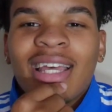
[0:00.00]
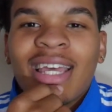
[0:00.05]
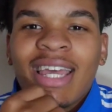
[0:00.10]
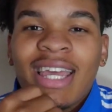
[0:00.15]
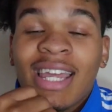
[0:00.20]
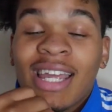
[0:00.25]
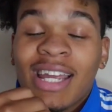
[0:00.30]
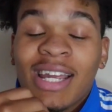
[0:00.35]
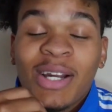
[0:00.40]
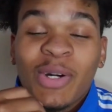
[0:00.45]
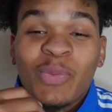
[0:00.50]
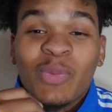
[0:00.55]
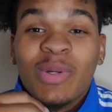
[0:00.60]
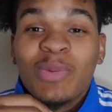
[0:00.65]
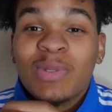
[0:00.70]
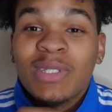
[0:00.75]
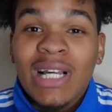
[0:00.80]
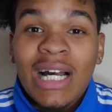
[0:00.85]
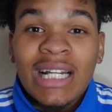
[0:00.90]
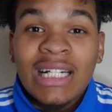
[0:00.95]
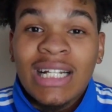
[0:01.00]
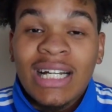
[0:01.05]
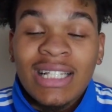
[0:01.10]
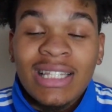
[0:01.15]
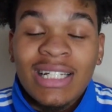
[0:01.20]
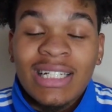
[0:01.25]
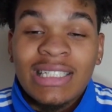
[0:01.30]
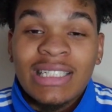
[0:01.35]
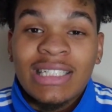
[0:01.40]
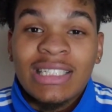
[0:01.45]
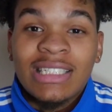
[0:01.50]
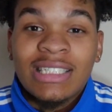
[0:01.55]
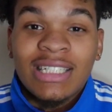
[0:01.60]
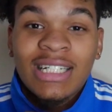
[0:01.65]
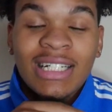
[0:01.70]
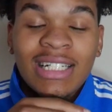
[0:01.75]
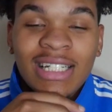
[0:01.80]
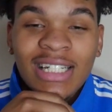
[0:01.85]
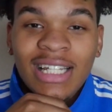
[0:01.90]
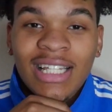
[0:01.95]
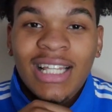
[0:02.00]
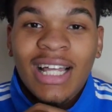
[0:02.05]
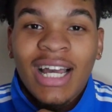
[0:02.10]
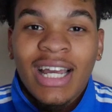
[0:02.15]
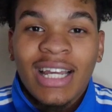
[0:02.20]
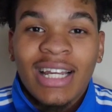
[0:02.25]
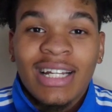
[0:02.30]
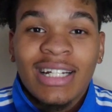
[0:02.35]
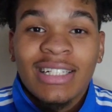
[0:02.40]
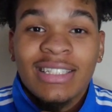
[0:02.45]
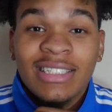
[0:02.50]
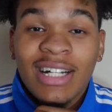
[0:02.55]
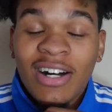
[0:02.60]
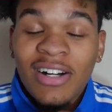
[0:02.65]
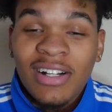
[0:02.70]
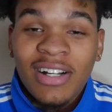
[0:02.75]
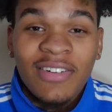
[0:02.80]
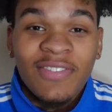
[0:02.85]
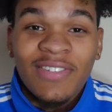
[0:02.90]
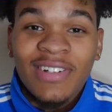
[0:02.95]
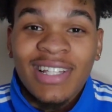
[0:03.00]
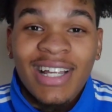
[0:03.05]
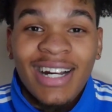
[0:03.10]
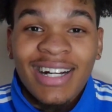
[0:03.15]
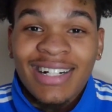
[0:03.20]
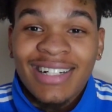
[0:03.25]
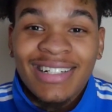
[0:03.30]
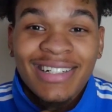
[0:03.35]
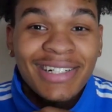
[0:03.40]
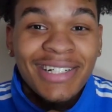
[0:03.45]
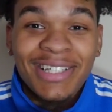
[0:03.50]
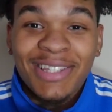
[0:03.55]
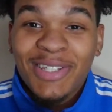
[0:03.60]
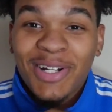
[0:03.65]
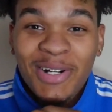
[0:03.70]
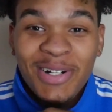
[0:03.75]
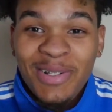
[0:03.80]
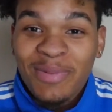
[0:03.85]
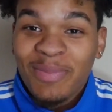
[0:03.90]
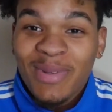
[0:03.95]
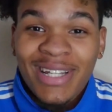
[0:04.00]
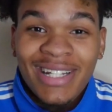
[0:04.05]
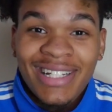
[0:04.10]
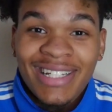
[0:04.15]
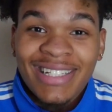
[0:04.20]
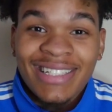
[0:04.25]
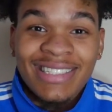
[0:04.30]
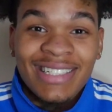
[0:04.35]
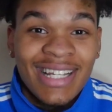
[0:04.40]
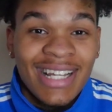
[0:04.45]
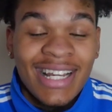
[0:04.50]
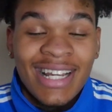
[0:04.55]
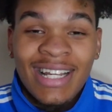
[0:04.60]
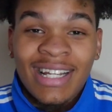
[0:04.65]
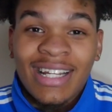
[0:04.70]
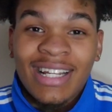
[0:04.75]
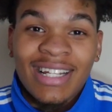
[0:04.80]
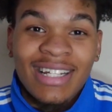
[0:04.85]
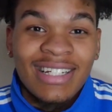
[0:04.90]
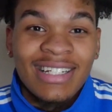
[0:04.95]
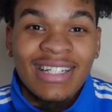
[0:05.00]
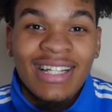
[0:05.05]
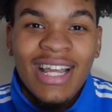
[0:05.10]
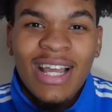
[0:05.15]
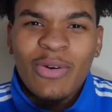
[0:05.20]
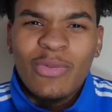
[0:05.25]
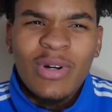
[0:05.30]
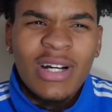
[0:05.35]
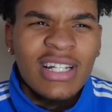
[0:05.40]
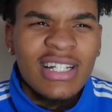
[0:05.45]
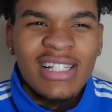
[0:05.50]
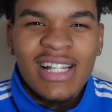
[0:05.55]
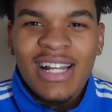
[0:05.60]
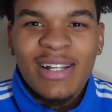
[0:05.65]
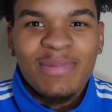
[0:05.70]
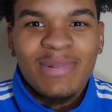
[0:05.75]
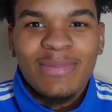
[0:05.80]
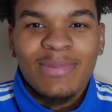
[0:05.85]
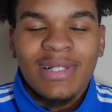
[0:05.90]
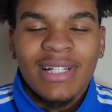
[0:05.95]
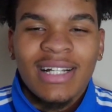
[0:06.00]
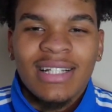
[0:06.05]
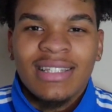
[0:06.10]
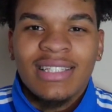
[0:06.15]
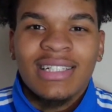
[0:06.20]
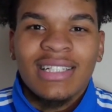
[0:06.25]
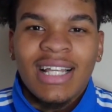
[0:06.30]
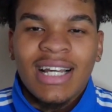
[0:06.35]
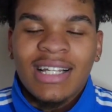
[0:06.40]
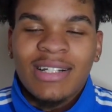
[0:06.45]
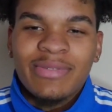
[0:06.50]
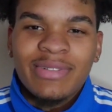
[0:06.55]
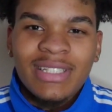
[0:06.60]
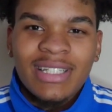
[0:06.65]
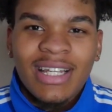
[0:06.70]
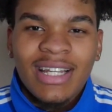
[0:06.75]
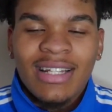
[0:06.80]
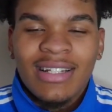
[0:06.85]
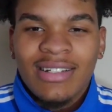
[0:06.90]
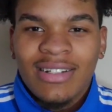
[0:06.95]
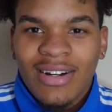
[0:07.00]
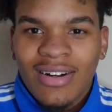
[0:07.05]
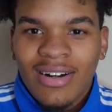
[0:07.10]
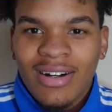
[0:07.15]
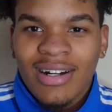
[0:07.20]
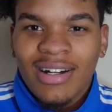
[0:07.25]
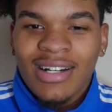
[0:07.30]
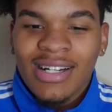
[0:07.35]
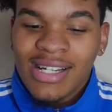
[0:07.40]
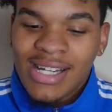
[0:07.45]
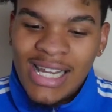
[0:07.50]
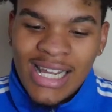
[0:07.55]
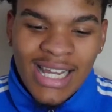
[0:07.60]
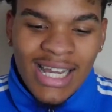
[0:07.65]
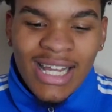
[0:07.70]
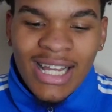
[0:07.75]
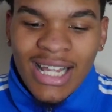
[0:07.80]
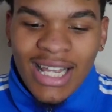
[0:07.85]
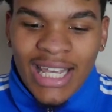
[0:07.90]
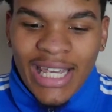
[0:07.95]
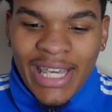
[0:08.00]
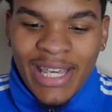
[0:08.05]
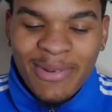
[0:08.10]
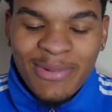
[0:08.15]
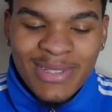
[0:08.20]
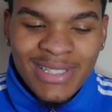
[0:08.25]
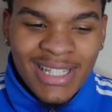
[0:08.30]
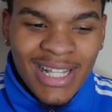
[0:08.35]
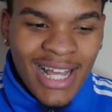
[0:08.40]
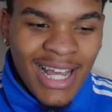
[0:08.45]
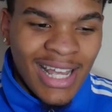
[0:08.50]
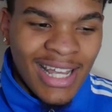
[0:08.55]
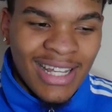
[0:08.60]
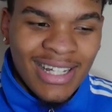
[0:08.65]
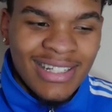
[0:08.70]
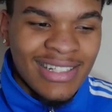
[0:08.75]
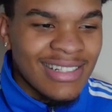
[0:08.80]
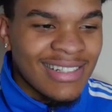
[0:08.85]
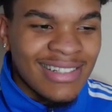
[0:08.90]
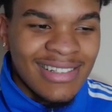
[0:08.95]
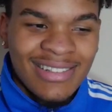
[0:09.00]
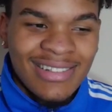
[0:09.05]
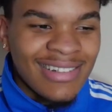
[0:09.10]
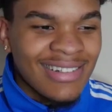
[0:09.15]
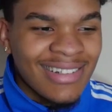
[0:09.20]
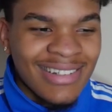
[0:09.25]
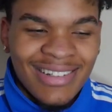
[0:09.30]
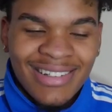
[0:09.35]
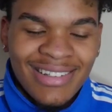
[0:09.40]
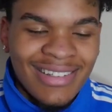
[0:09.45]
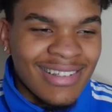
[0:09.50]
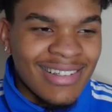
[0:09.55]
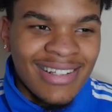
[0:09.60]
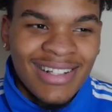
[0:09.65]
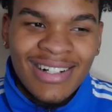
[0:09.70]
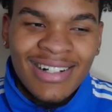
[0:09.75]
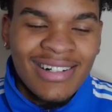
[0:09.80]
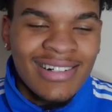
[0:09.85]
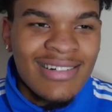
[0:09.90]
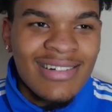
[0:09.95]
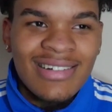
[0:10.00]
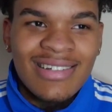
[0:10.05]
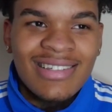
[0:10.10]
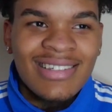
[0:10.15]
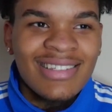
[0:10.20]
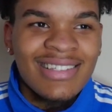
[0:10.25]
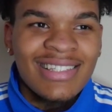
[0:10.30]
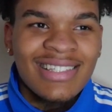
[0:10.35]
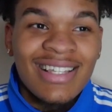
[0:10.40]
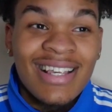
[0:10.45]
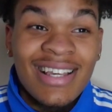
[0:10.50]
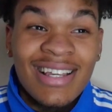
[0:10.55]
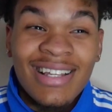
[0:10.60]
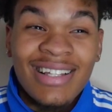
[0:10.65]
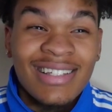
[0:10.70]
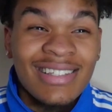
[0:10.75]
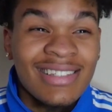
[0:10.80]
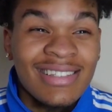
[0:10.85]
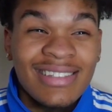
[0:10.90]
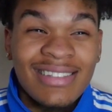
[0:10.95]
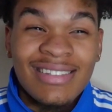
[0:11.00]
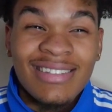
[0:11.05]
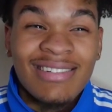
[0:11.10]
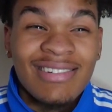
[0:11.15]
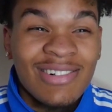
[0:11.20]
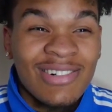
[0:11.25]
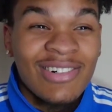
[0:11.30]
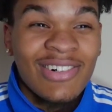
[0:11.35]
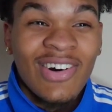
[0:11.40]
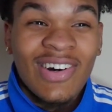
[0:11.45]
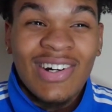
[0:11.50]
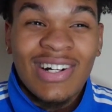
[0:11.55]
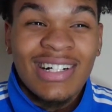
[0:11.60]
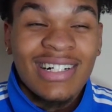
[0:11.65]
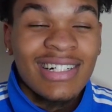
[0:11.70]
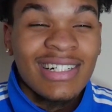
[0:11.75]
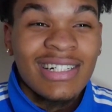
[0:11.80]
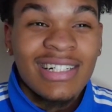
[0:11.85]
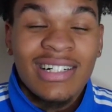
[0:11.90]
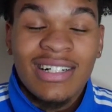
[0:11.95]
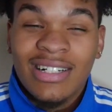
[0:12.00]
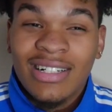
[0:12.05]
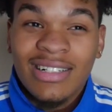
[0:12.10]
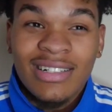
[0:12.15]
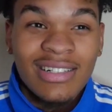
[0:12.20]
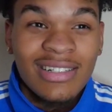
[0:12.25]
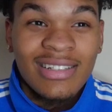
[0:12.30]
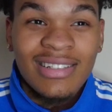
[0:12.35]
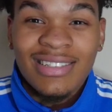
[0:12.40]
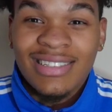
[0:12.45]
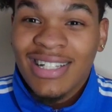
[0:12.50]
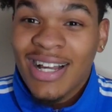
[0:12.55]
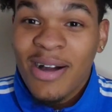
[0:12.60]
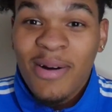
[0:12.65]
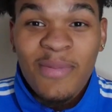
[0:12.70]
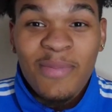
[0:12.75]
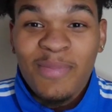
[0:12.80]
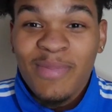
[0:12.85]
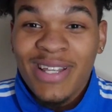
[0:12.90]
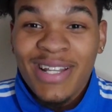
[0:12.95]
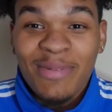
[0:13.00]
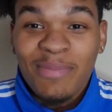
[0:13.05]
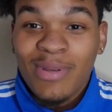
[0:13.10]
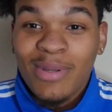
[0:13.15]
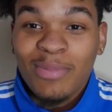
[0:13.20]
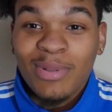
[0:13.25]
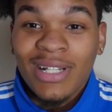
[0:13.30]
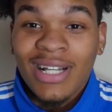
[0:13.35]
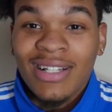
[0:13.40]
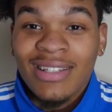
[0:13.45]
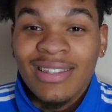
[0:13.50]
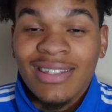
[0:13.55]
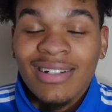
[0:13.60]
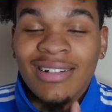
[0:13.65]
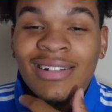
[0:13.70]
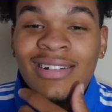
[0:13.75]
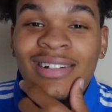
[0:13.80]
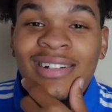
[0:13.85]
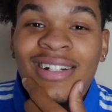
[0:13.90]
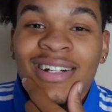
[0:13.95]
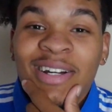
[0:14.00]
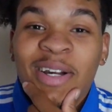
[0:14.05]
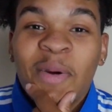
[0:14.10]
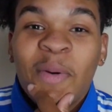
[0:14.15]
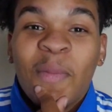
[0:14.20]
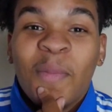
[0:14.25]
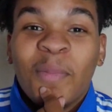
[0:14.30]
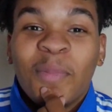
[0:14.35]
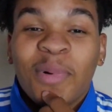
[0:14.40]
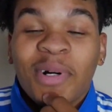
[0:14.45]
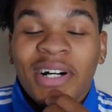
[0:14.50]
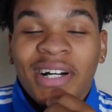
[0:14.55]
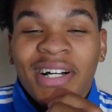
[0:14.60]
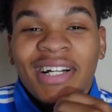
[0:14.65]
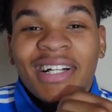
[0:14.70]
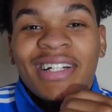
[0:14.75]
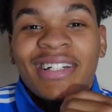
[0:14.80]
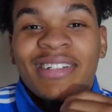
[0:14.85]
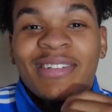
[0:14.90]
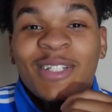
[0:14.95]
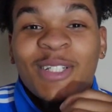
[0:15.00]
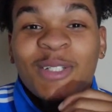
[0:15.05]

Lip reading: And we was kind of out there just chilling, like talking for like a good 30 minutes. And it wasn't a lot of people out there. Like, it was getting dark. It was like 6 or so many people out there. But